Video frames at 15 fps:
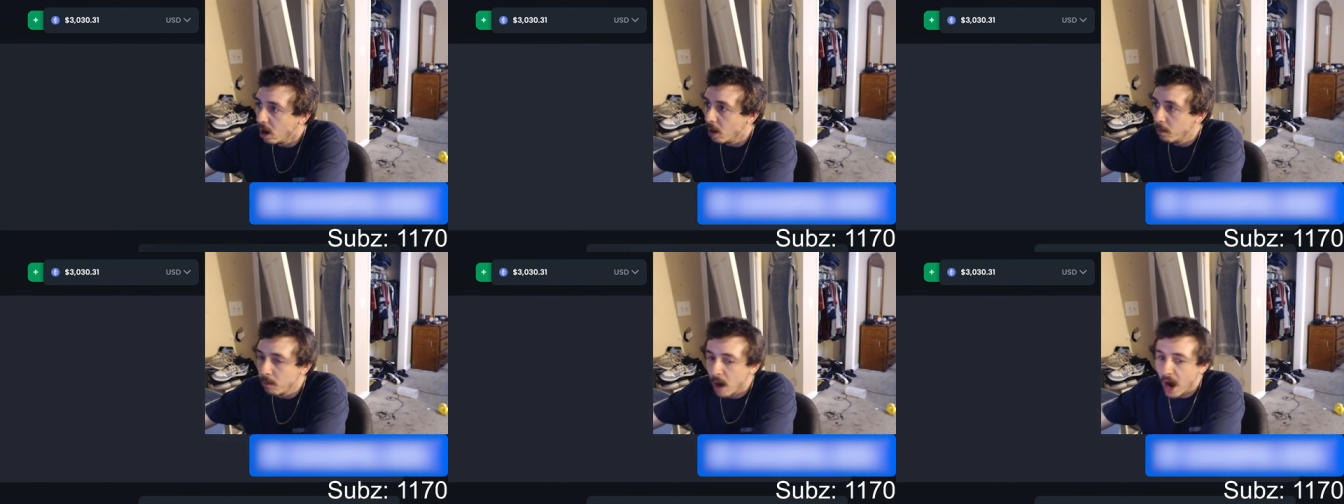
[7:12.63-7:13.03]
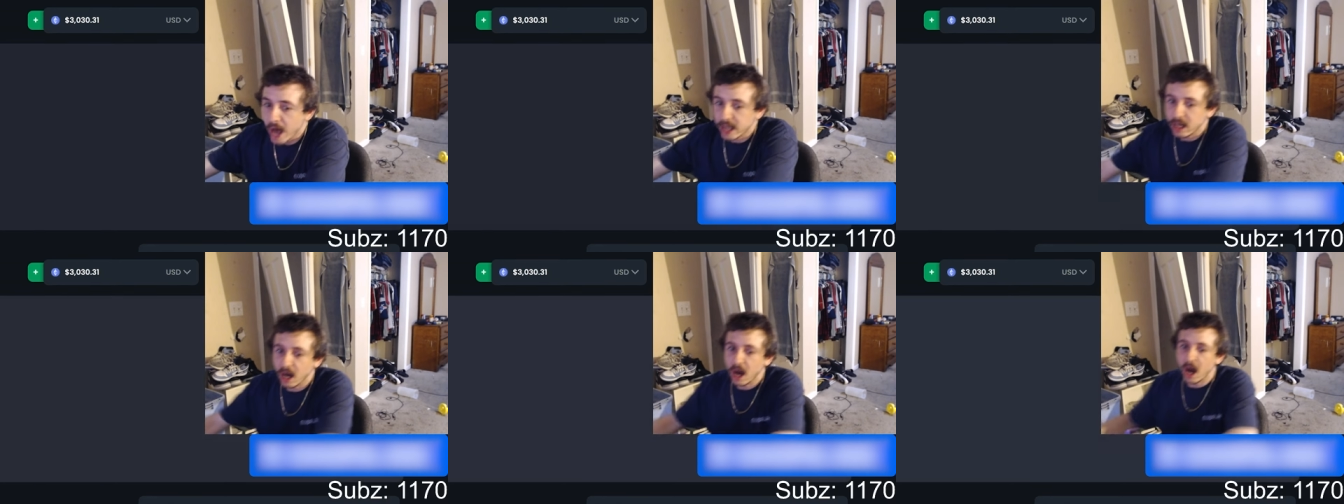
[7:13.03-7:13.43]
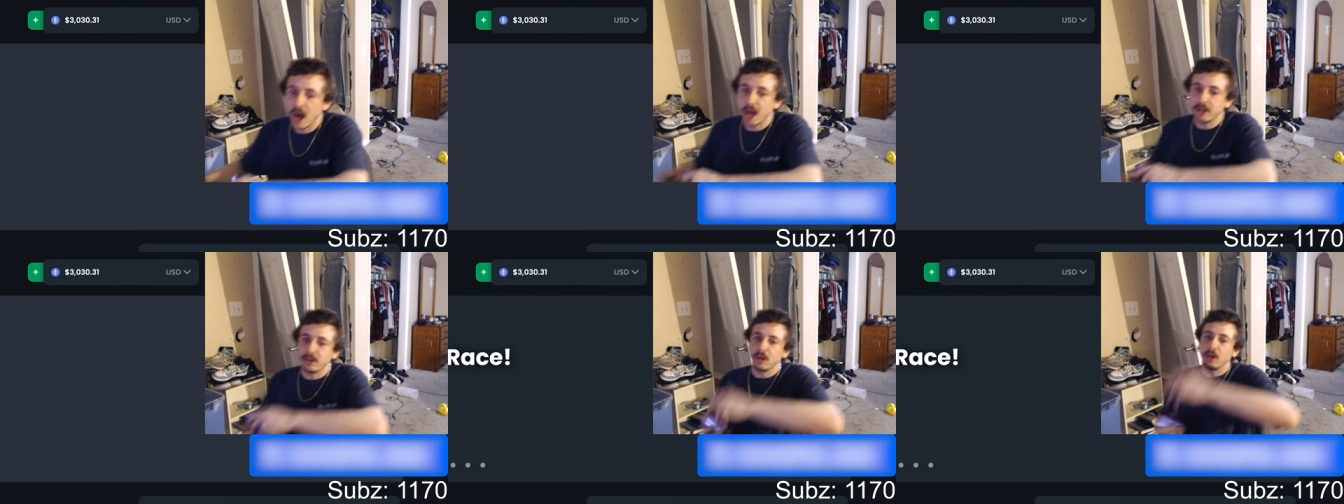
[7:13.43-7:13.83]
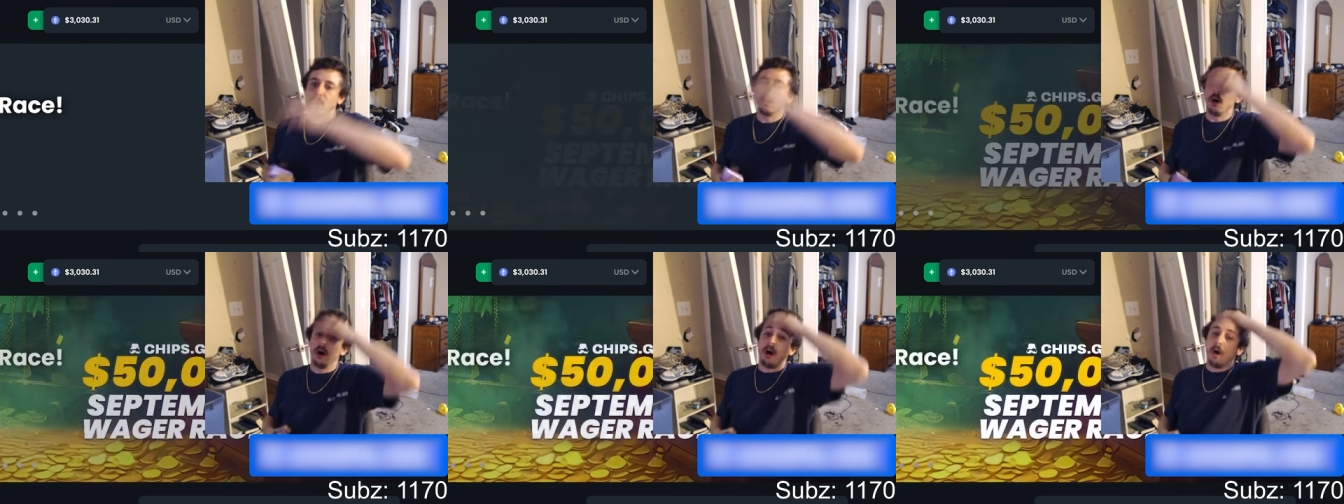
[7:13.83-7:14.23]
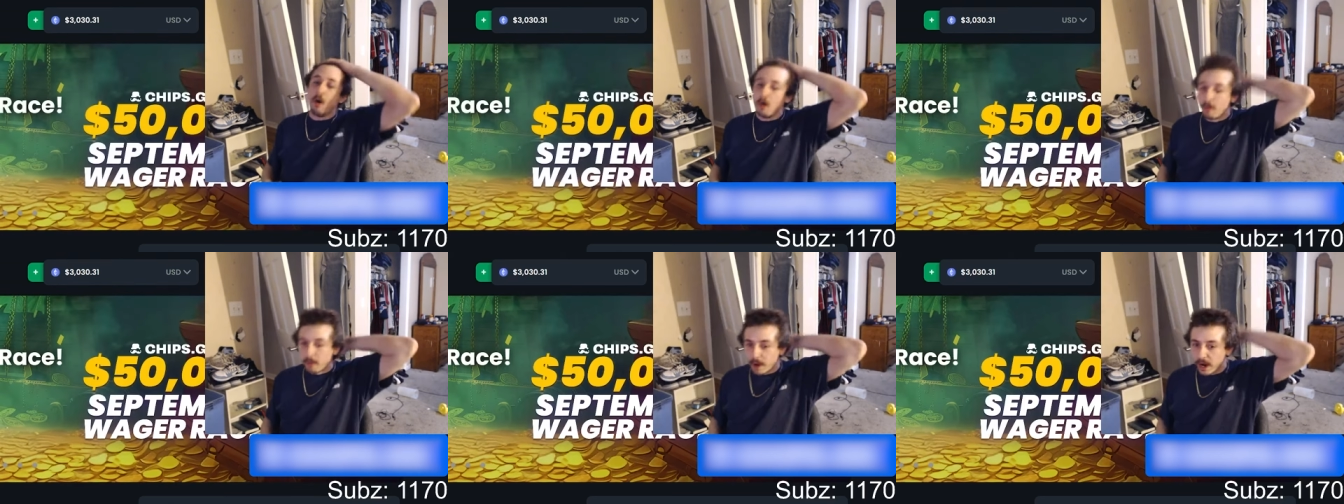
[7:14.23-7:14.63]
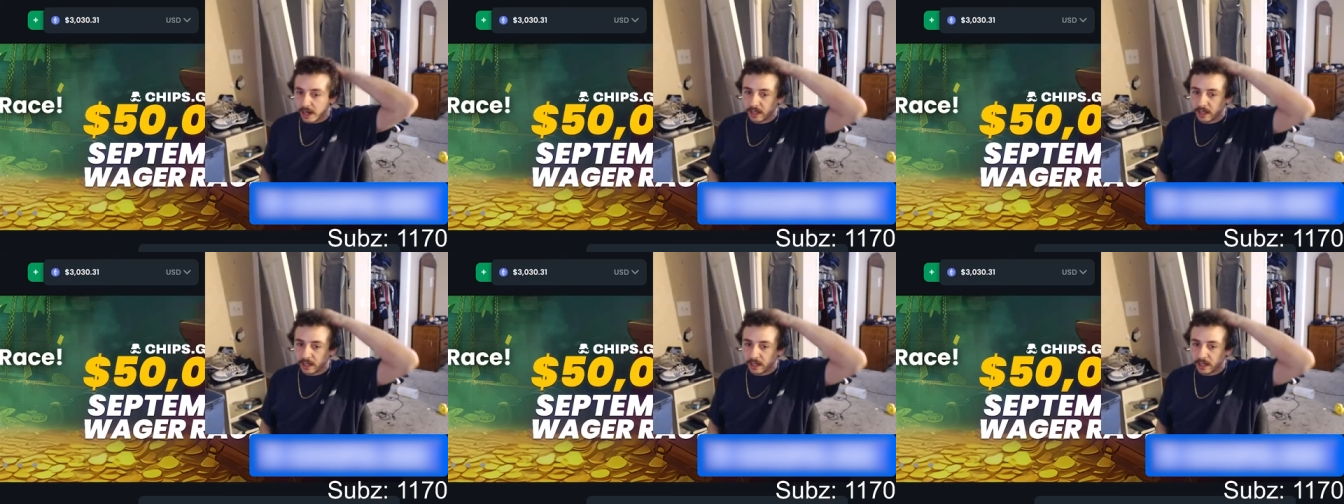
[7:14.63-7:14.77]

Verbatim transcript: My god, dude. Oh my